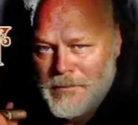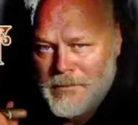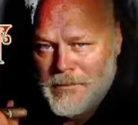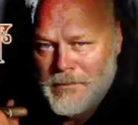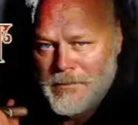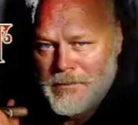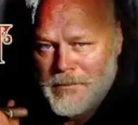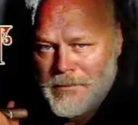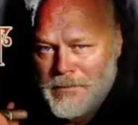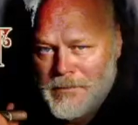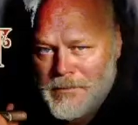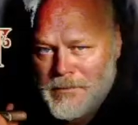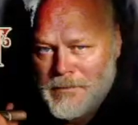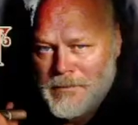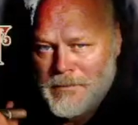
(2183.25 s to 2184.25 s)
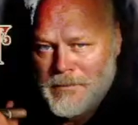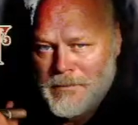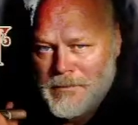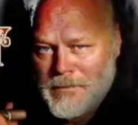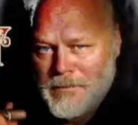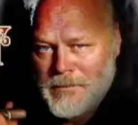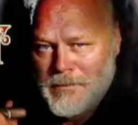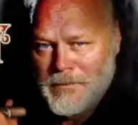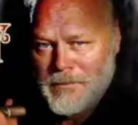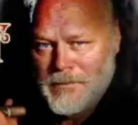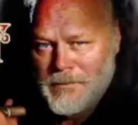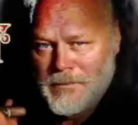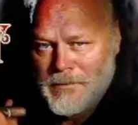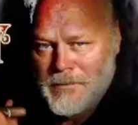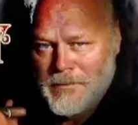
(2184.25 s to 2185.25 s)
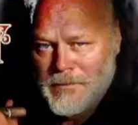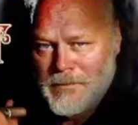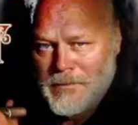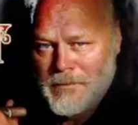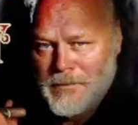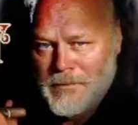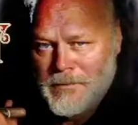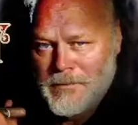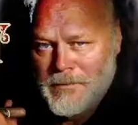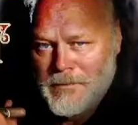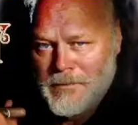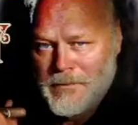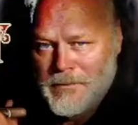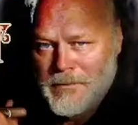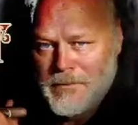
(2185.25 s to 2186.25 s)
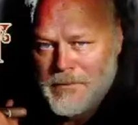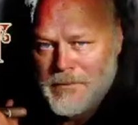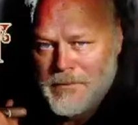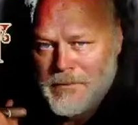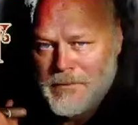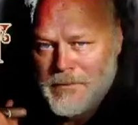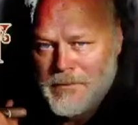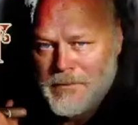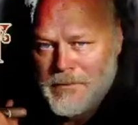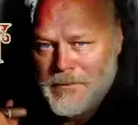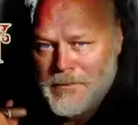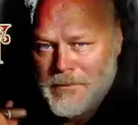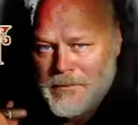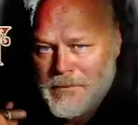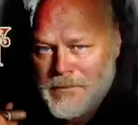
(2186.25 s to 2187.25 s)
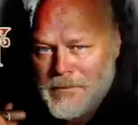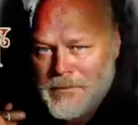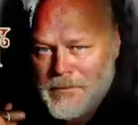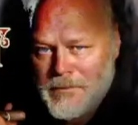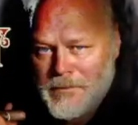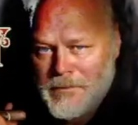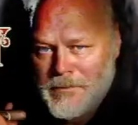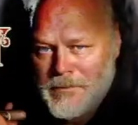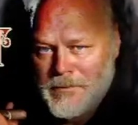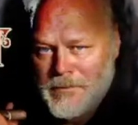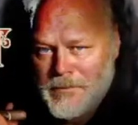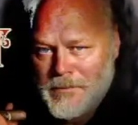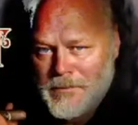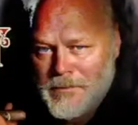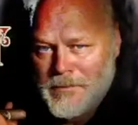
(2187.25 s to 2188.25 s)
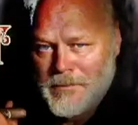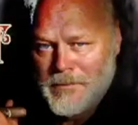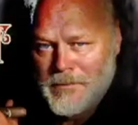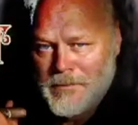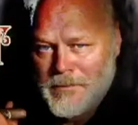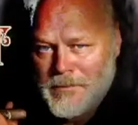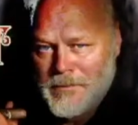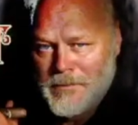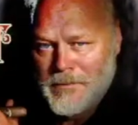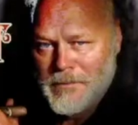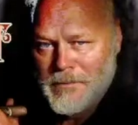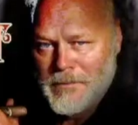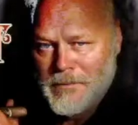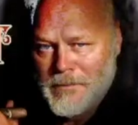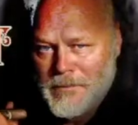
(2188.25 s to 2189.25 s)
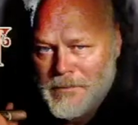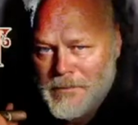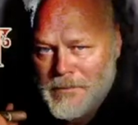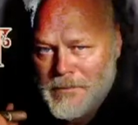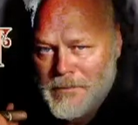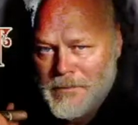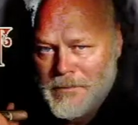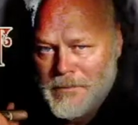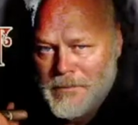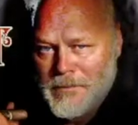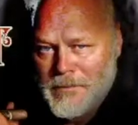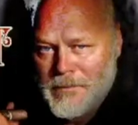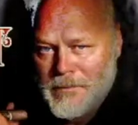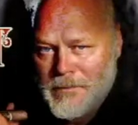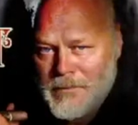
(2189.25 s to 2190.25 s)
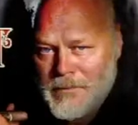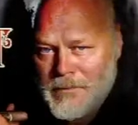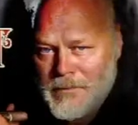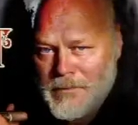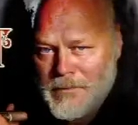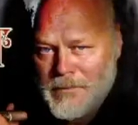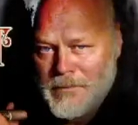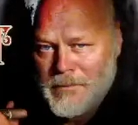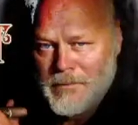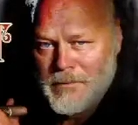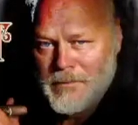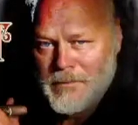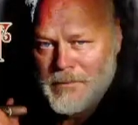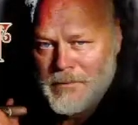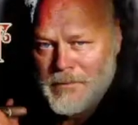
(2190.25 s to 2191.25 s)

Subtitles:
(silent)